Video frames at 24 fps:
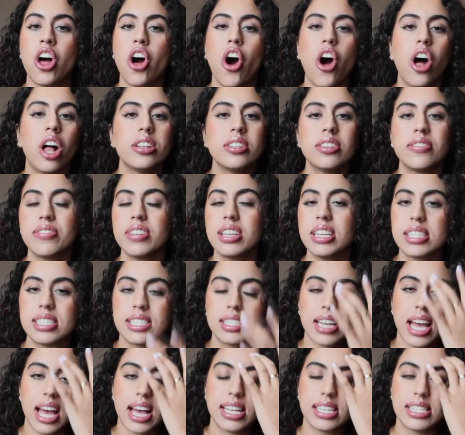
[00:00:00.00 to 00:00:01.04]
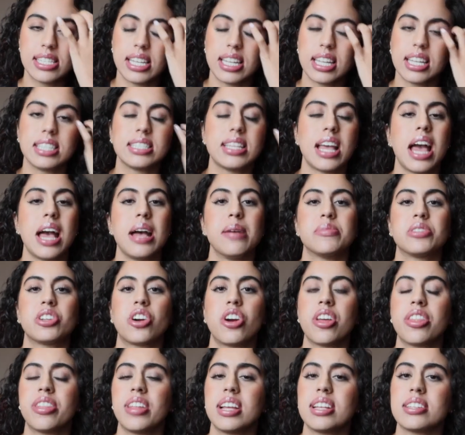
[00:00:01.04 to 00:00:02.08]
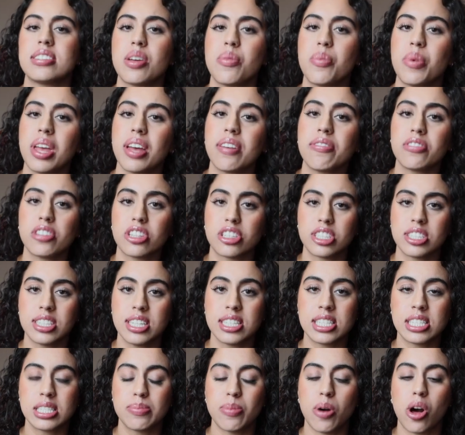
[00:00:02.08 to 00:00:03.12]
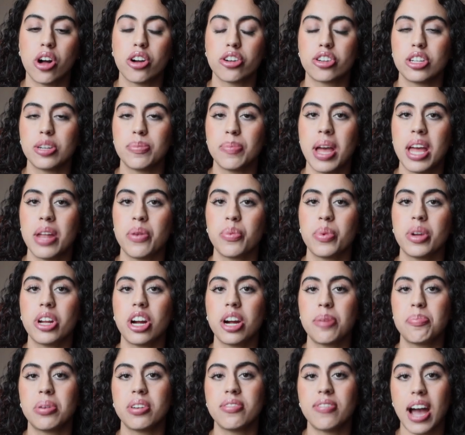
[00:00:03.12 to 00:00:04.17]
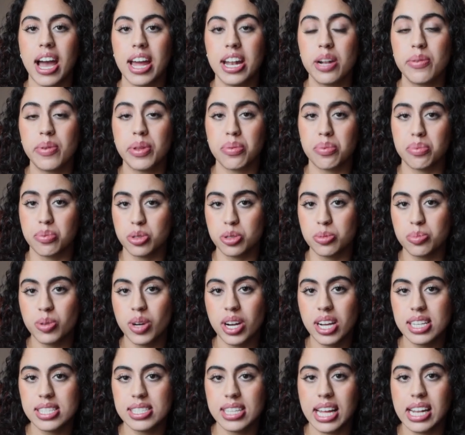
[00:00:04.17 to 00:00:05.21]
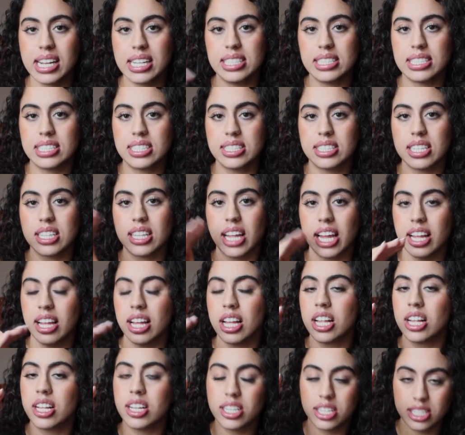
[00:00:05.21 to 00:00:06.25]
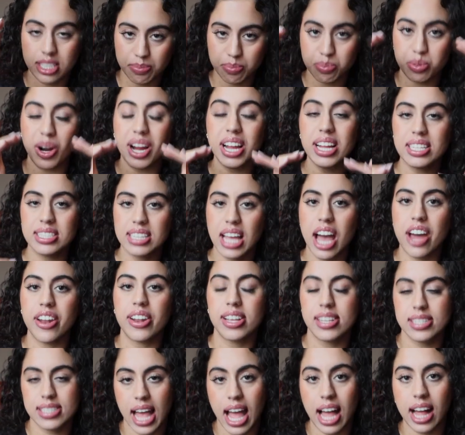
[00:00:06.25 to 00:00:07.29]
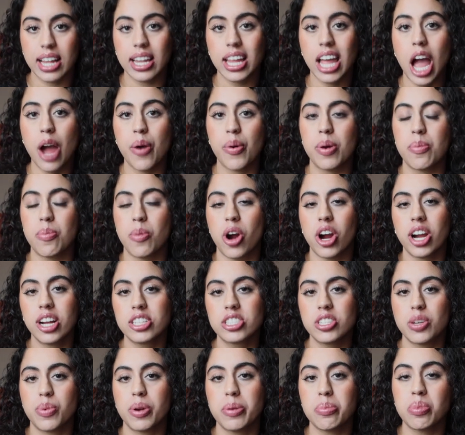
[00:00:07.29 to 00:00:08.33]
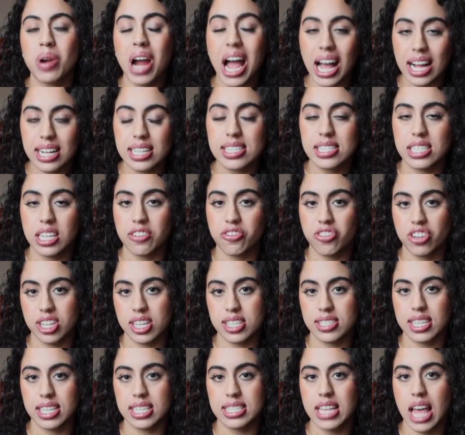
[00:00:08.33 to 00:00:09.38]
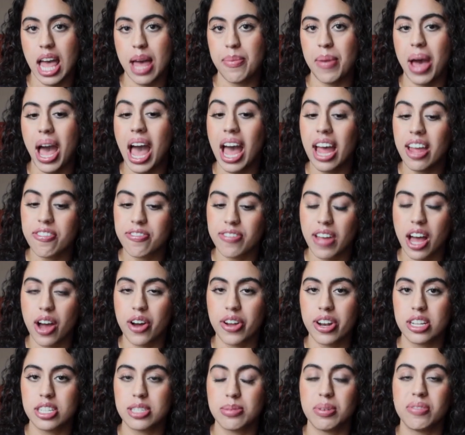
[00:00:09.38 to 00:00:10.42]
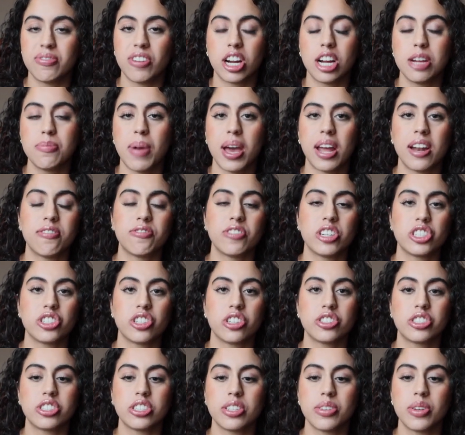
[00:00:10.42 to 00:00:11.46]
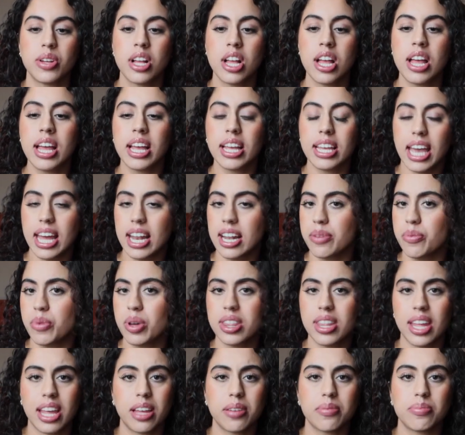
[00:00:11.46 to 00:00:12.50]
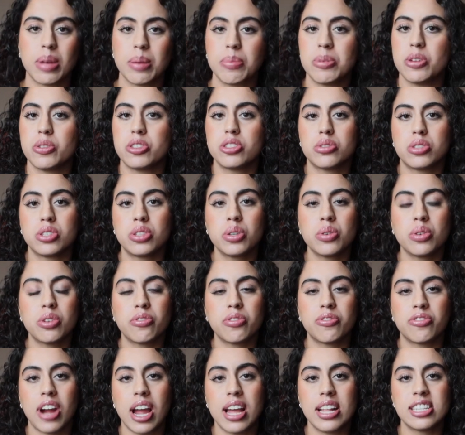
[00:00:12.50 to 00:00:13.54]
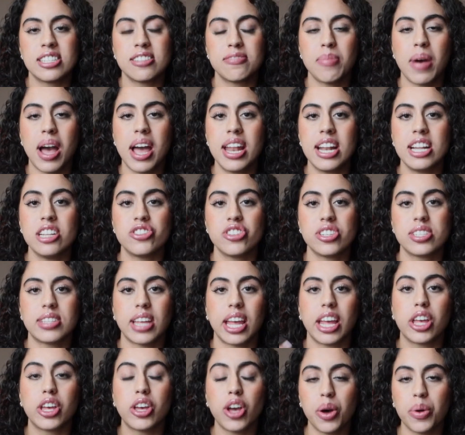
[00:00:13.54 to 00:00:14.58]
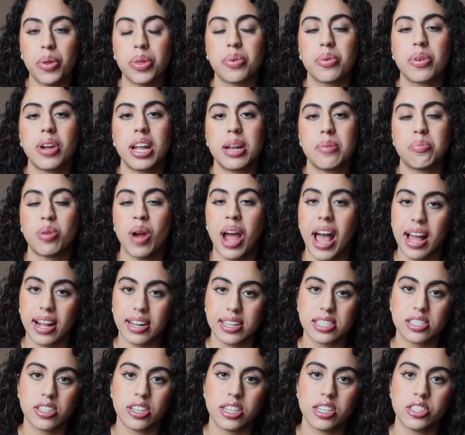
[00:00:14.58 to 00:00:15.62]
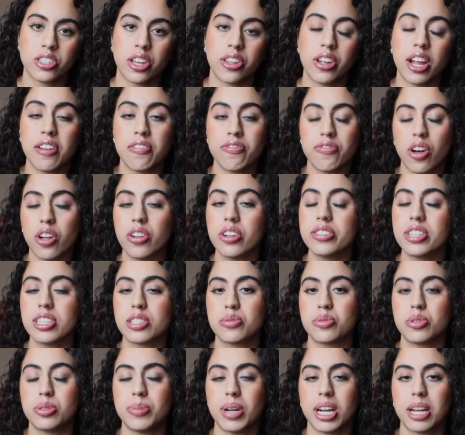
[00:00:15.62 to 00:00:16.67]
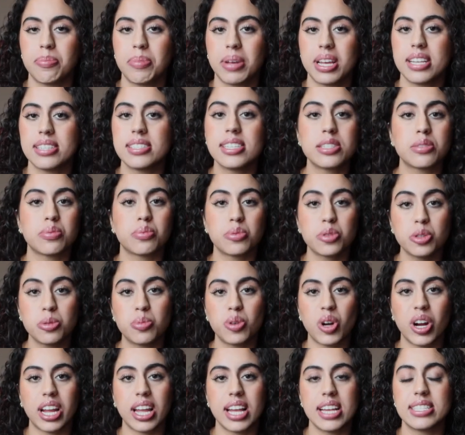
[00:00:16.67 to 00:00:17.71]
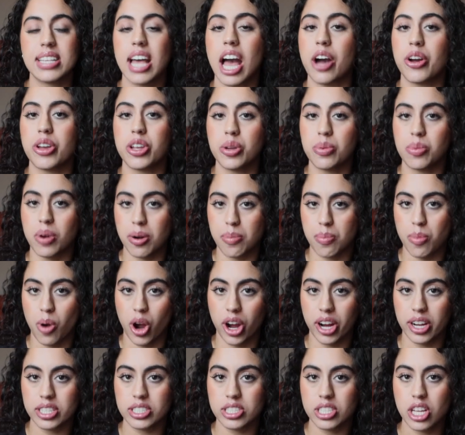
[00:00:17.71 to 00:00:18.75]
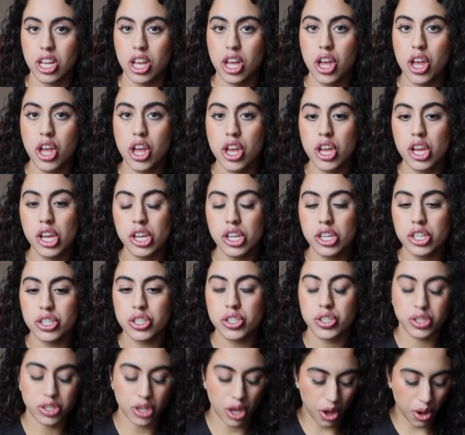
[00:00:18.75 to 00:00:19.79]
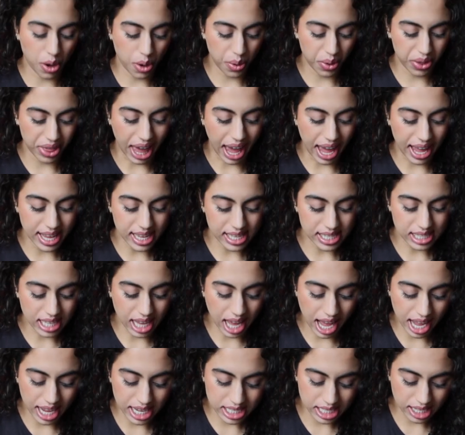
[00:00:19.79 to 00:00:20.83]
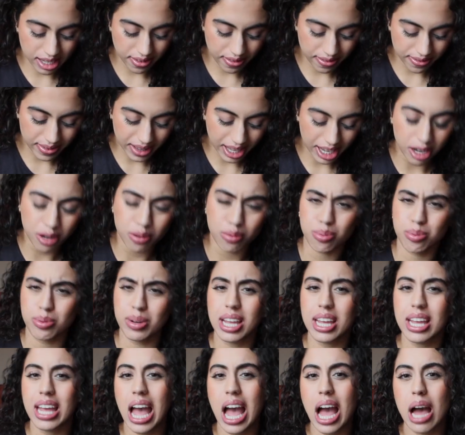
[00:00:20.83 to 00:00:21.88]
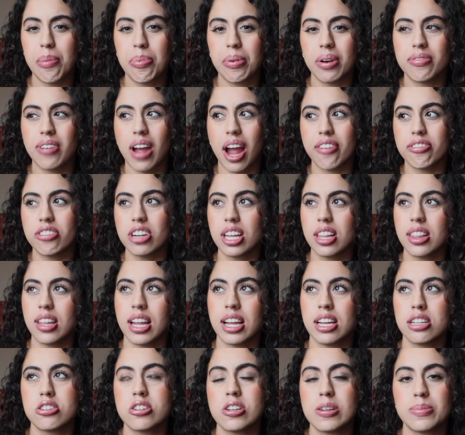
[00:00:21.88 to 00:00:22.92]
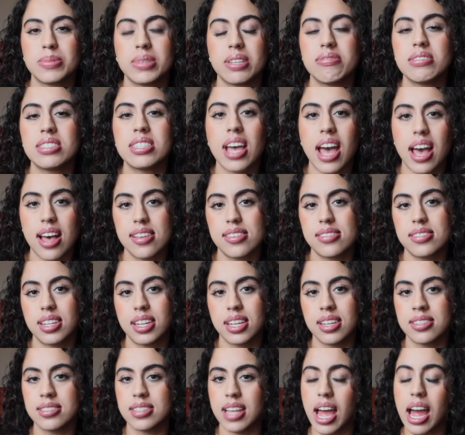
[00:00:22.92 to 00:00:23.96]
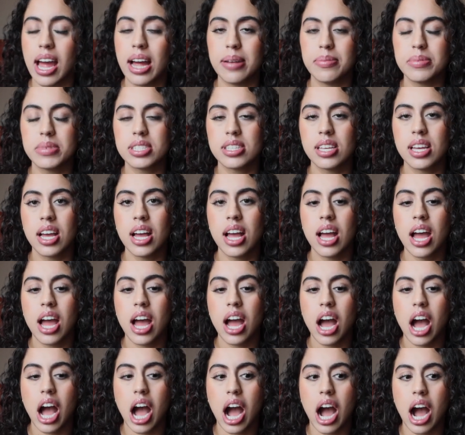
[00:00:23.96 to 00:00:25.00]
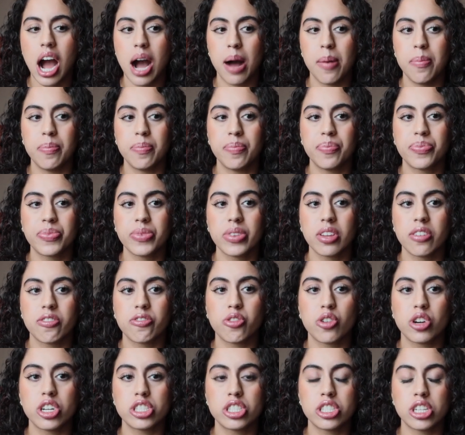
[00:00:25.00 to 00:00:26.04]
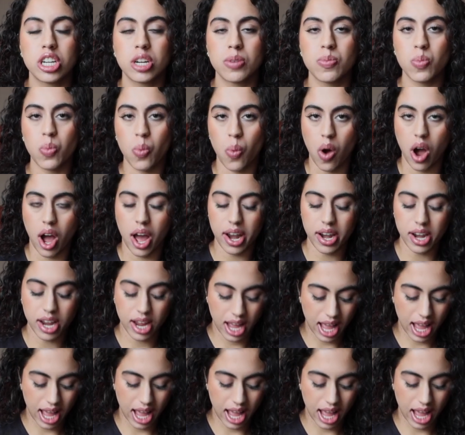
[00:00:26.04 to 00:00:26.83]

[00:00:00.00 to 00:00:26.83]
all of these tests and exams are things that we have learned in small group, and we are provided with rubrics that like break down exactly how we're marked. So when practicing for this exam, I found it to be very beneficial to get it with like maybe two friends of mine and just like go through and practice on each other and follow this rubric, because this rubric is how you are marked. So that is kind of like a recap of everything in terms of tests and exams for term one.